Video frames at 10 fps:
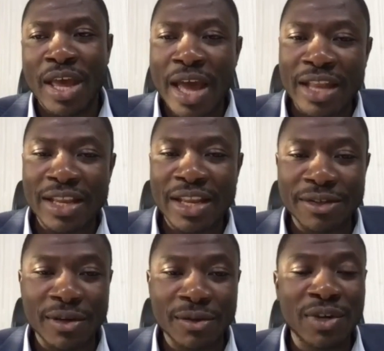And there's
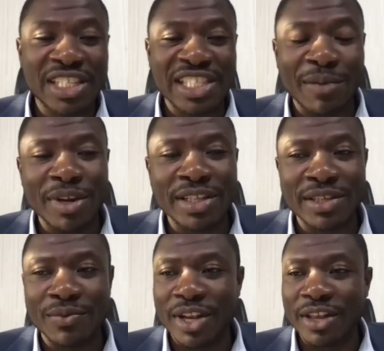also
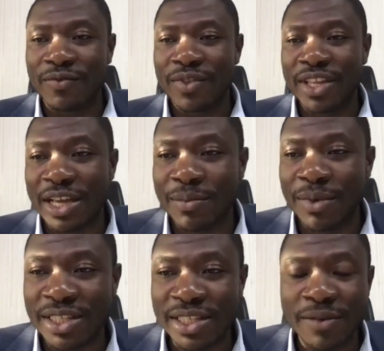disability relief.
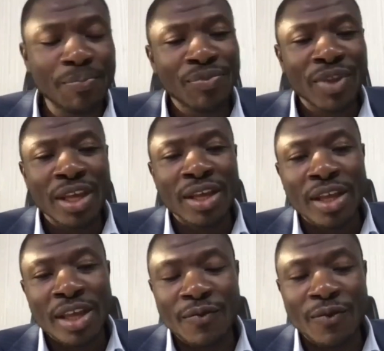Disability,
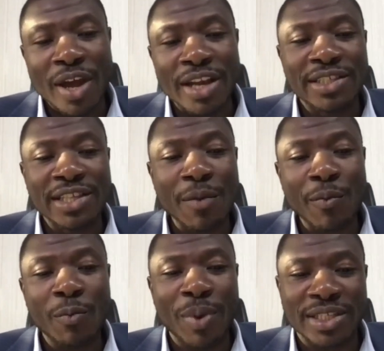if you're a
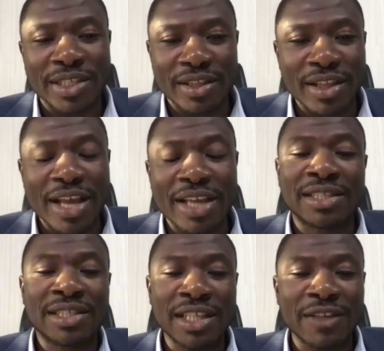disabled person and
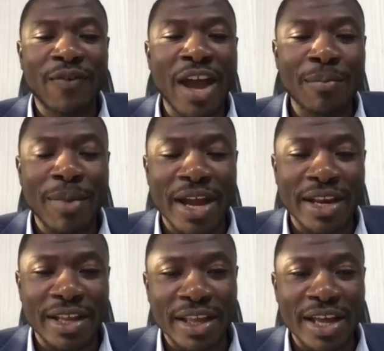certified by
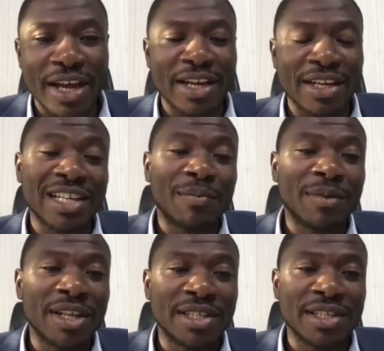the Ghana
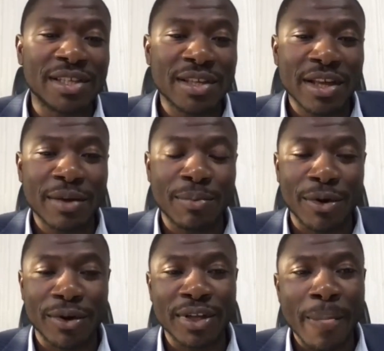Disability
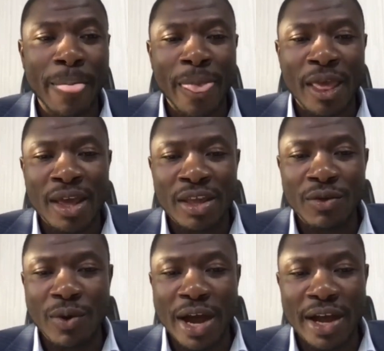Board,
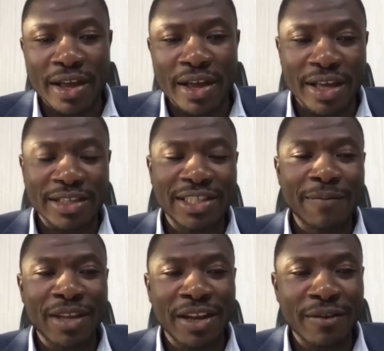you are
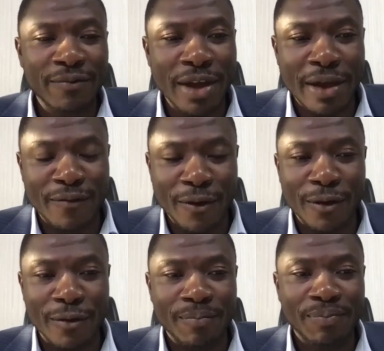exempted
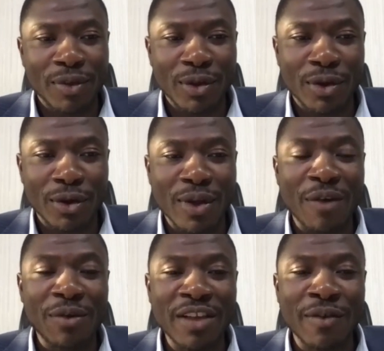or you are
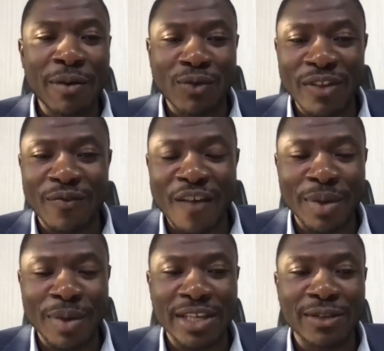relieved of
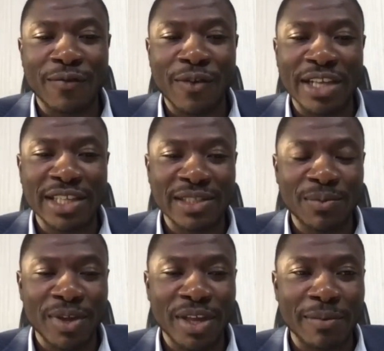25% of your
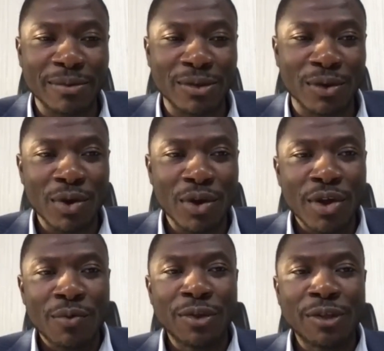accessible income. So
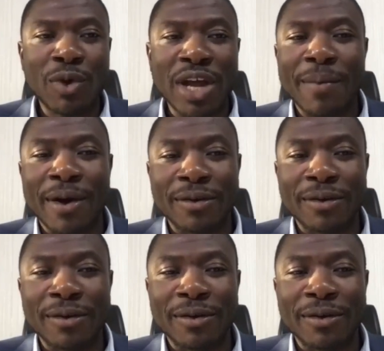we spoke about